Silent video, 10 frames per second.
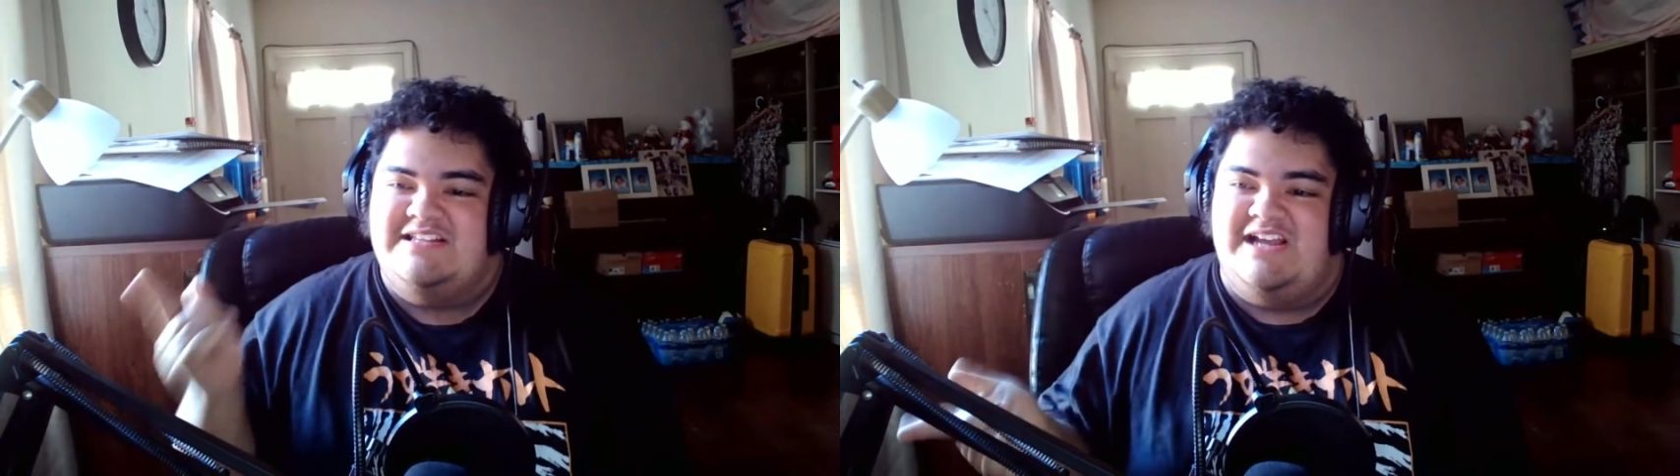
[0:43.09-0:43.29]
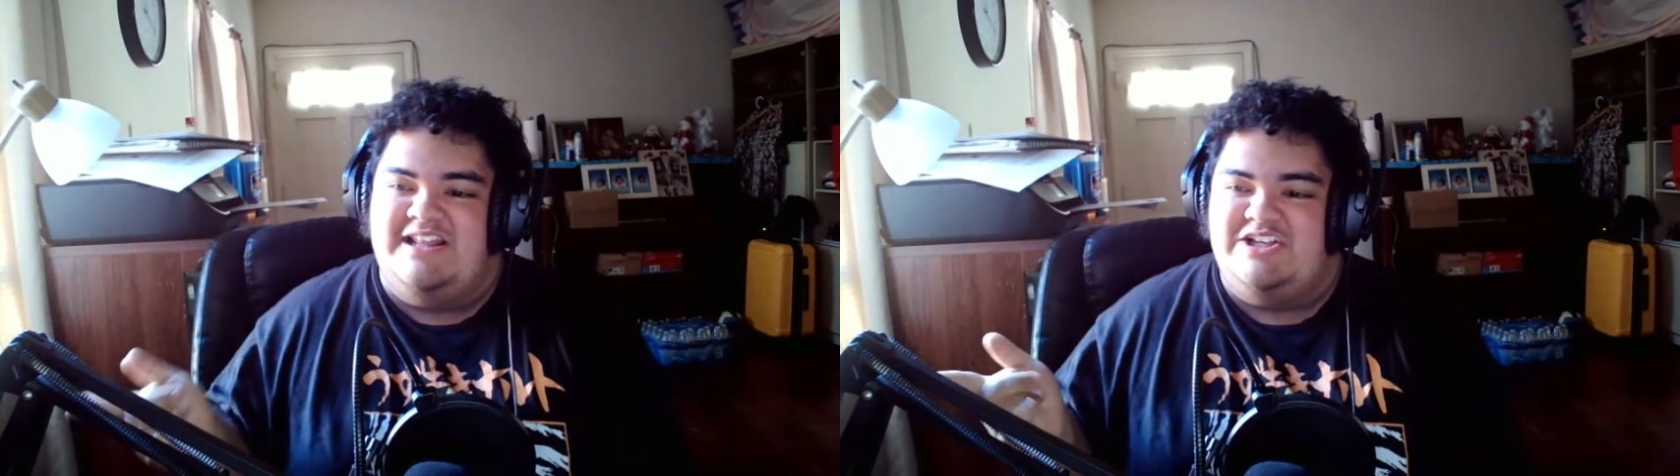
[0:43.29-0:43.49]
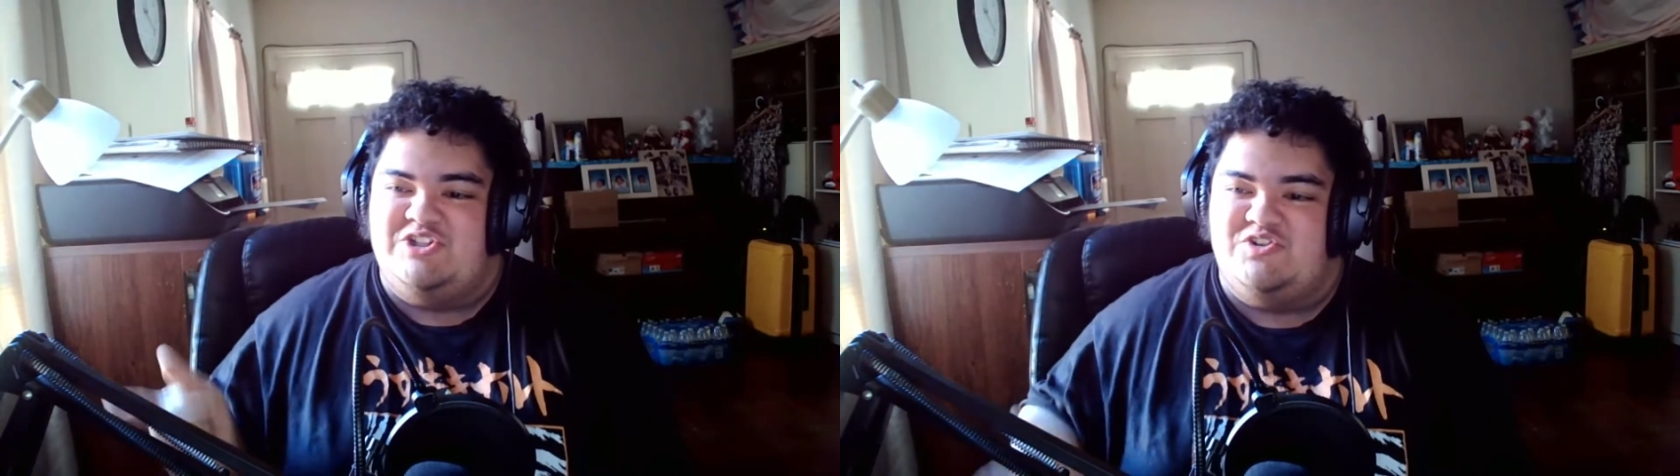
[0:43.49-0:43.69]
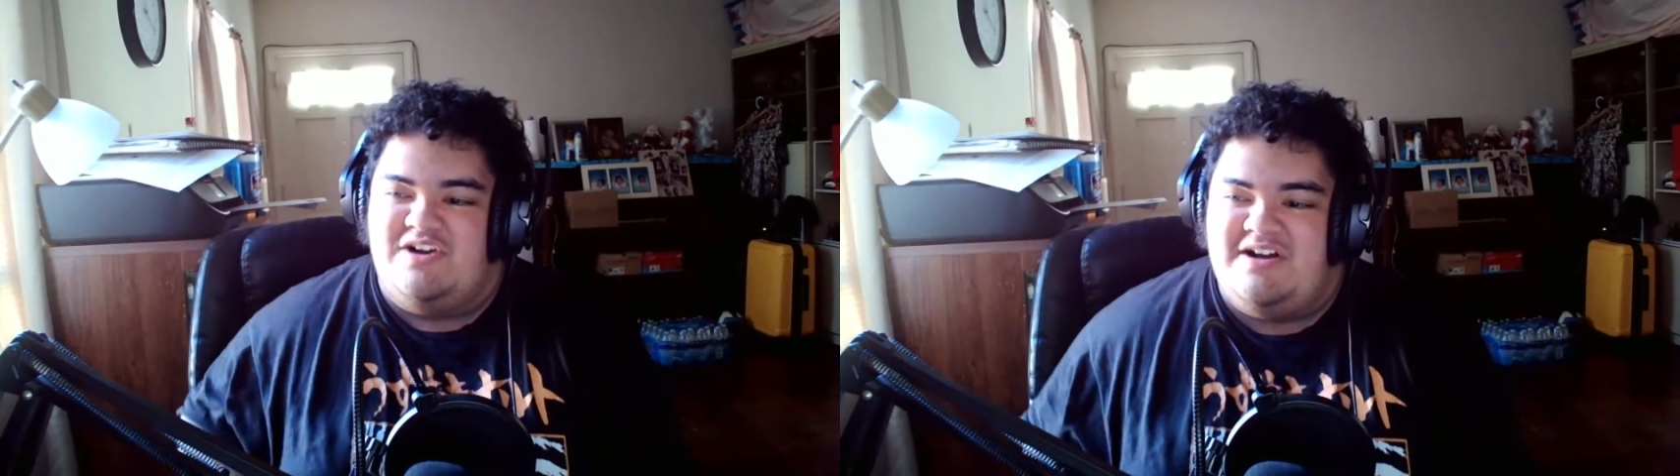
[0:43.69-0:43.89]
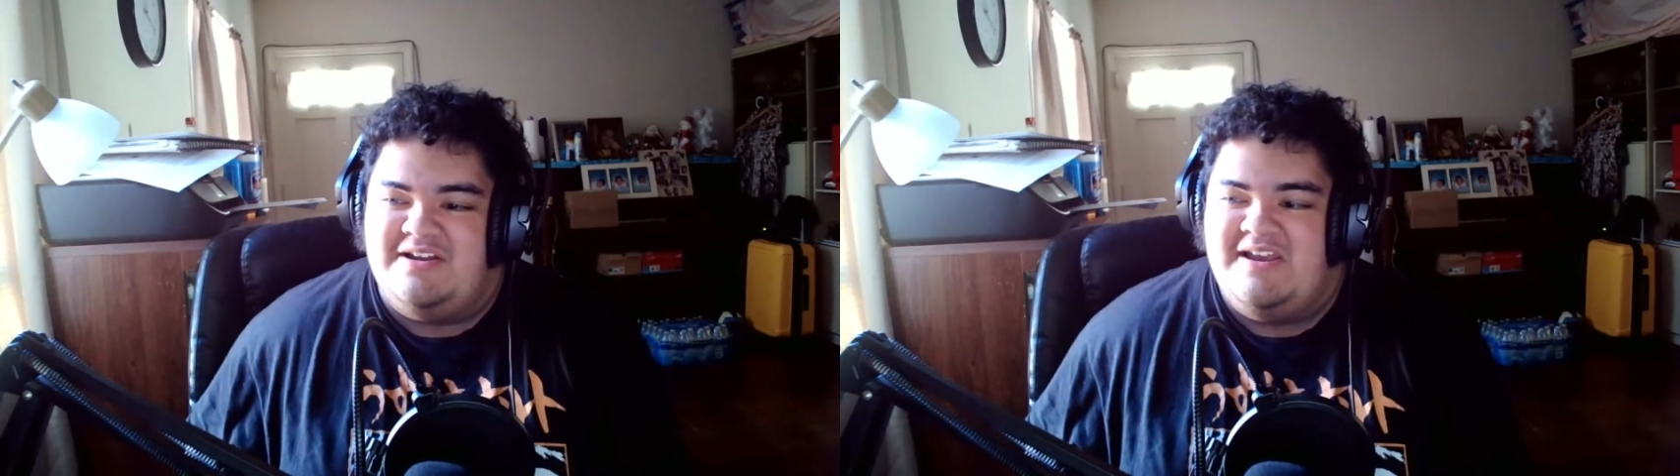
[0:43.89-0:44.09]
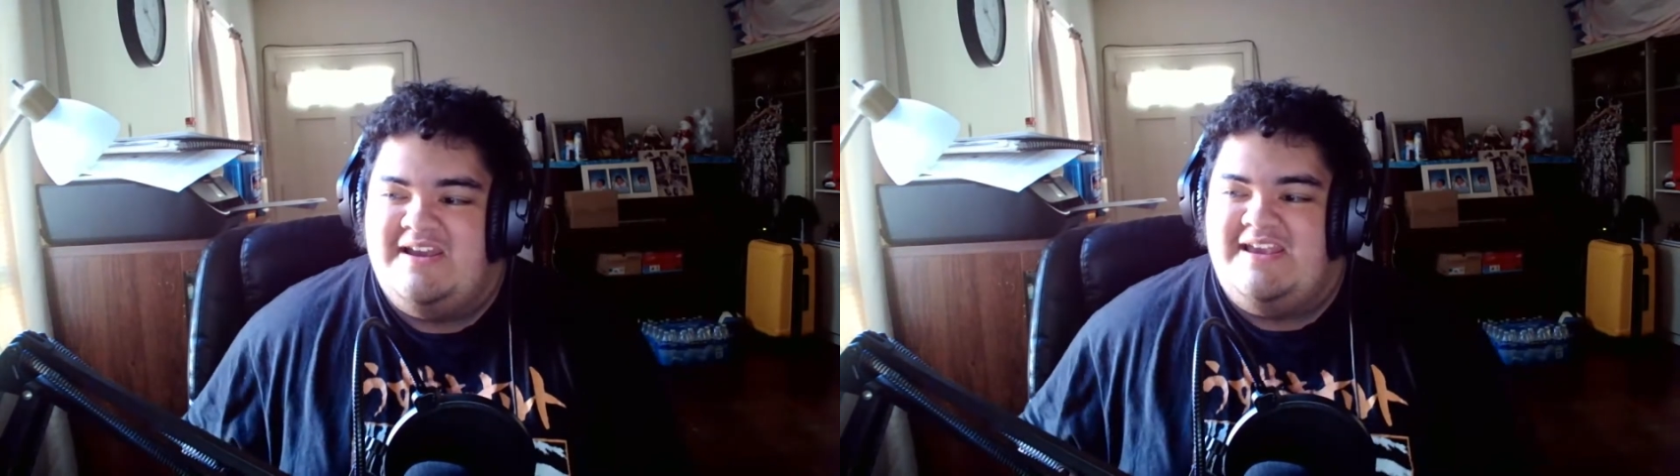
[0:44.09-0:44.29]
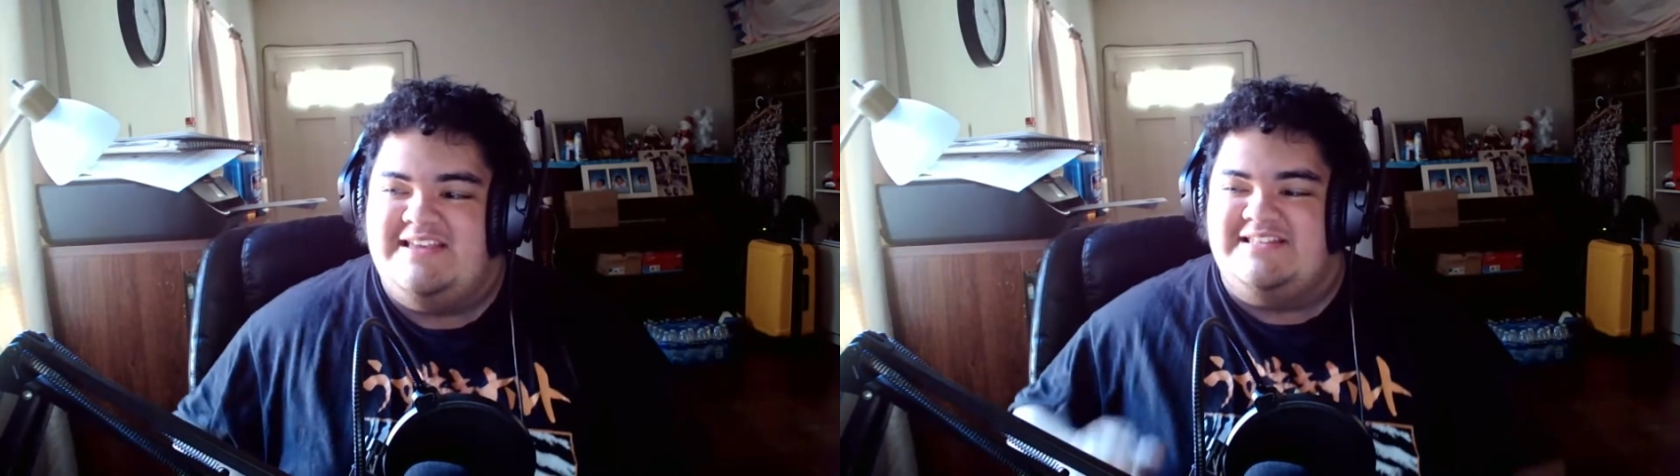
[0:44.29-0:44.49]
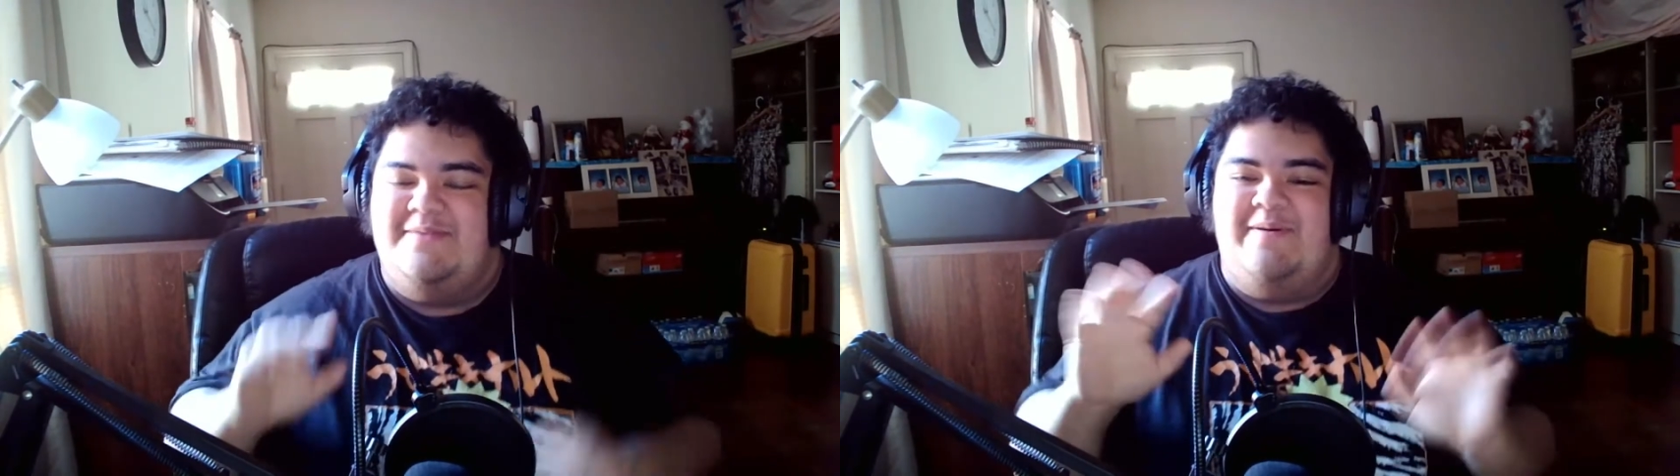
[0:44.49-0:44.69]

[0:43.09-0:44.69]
Sonic Strong. He's an